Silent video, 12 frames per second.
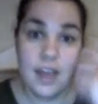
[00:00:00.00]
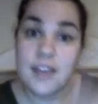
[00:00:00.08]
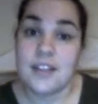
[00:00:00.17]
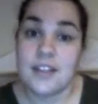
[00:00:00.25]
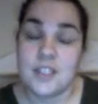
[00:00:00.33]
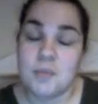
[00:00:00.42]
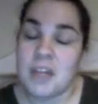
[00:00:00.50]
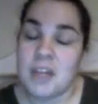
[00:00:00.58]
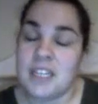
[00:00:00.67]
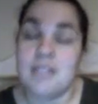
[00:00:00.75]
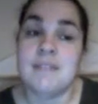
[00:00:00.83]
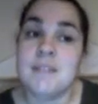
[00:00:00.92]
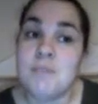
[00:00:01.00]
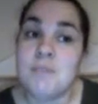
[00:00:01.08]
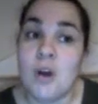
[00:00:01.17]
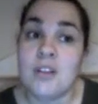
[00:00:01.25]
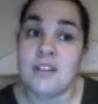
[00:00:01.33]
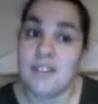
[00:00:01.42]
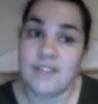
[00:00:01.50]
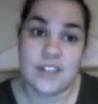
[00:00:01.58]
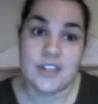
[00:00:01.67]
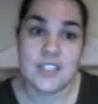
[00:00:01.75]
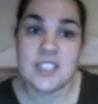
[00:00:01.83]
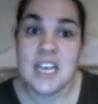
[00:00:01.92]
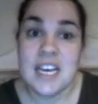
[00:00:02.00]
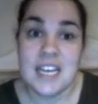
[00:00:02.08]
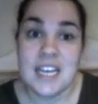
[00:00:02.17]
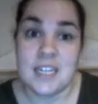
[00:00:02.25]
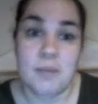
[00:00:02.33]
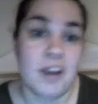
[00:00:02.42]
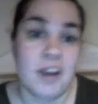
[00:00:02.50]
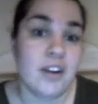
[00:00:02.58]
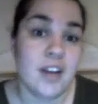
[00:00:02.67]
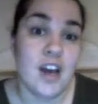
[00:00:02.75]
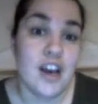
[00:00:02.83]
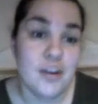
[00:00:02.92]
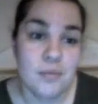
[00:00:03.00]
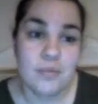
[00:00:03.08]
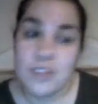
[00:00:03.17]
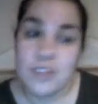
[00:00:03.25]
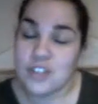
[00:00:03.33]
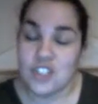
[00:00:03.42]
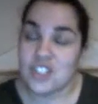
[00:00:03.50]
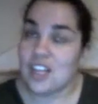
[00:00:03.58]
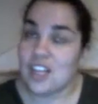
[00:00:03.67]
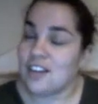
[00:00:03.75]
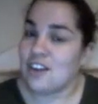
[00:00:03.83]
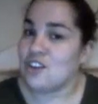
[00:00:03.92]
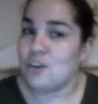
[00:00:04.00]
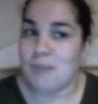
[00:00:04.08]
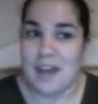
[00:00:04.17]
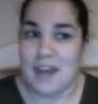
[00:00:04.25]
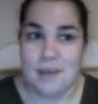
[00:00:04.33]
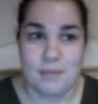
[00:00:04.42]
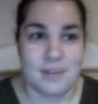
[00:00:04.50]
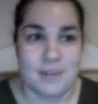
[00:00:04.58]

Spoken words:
And there's plenty of smaller rivers in America. They're just not on our map.